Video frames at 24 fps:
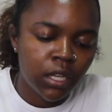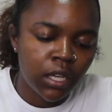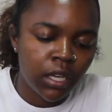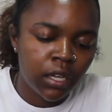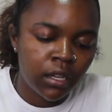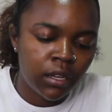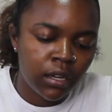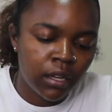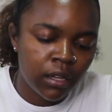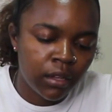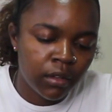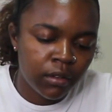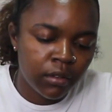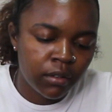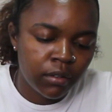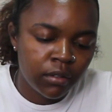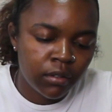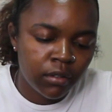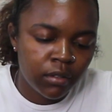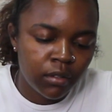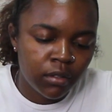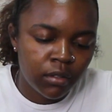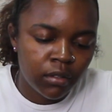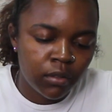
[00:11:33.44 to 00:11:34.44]
in it,
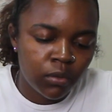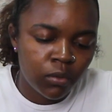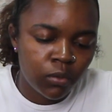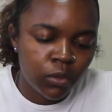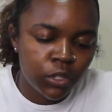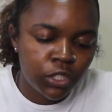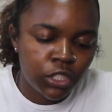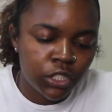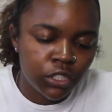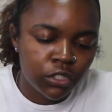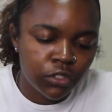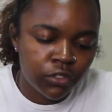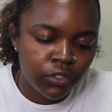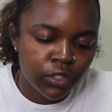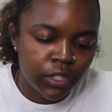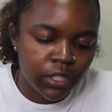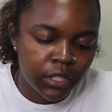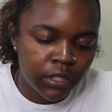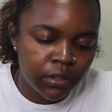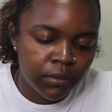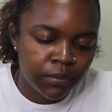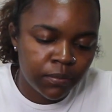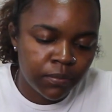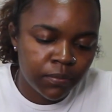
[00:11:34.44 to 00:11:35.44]
which is
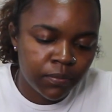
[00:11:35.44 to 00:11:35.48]
great.